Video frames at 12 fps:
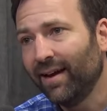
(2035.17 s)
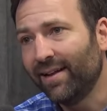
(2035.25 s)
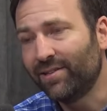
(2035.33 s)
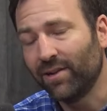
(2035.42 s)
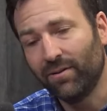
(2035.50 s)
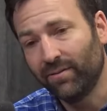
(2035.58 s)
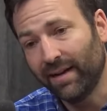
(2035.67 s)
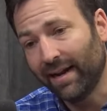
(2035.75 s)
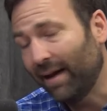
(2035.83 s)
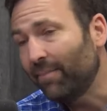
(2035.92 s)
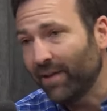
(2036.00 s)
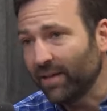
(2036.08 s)
And so that,
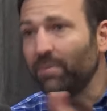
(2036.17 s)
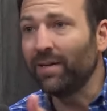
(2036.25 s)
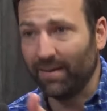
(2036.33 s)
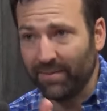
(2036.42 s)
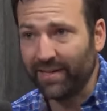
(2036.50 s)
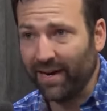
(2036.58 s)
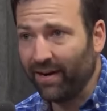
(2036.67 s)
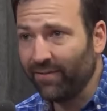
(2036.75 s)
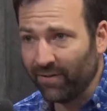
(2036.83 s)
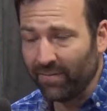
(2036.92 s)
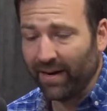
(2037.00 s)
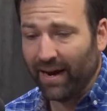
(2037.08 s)
that does become scary
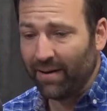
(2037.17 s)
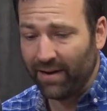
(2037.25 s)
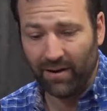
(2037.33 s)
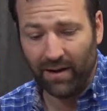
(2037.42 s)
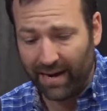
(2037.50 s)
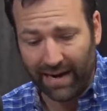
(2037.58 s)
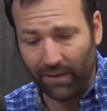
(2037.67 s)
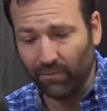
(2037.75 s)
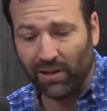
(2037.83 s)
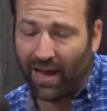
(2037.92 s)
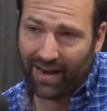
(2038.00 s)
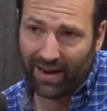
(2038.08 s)
for me. I, you know, I, I
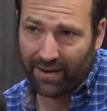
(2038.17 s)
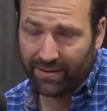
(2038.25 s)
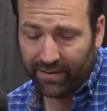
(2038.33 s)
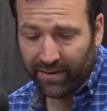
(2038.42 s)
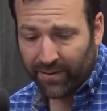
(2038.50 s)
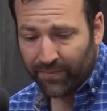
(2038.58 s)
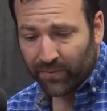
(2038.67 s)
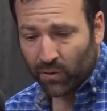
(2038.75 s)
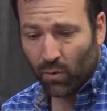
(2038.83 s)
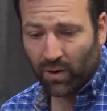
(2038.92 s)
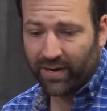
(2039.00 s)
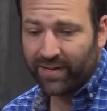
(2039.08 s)
rely on
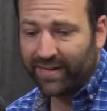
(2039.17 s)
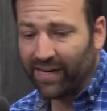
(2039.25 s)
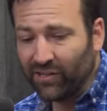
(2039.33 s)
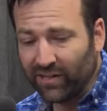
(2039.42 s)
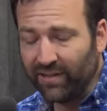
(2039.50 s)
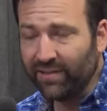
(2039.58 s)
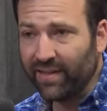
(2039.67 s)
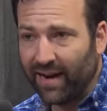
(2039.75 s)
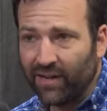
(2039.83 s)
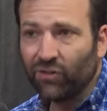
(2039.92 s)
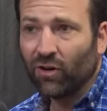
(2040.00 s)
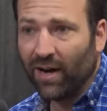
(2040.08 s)
organizations that
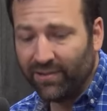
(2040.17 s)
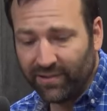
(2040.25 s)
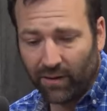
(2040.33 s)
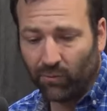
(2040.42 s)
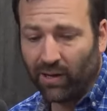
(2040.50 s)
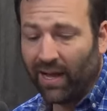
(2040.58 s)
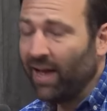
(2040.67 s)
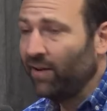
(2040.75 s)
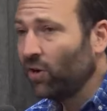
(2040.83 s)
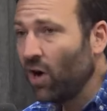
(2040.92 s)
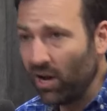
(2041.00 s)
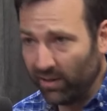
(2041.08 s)
I trust. I rely
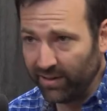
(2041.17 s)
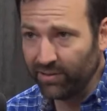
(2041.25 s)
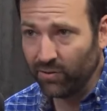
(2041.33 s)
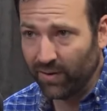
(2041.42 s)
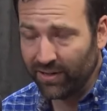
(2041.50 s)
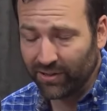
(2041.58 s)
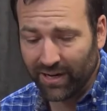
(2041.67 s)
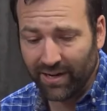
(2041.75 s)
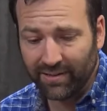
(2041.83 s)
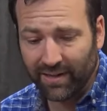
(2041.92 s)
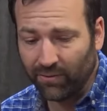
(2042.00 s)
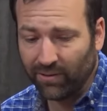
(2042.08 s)
on colleagues who I
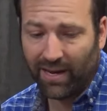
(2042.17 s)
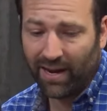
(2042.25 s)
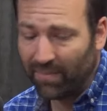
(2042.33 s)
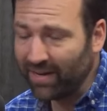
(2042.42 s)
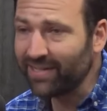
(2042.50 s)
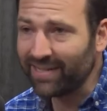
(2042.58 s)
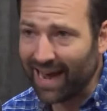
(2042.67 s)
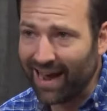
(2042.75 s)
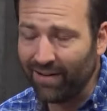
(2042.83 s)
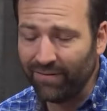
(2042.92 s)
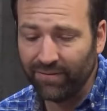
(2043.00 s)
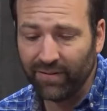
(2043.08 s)
trust. I rely on my
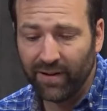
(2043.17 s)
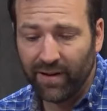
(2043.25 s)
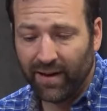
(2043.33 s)
staff.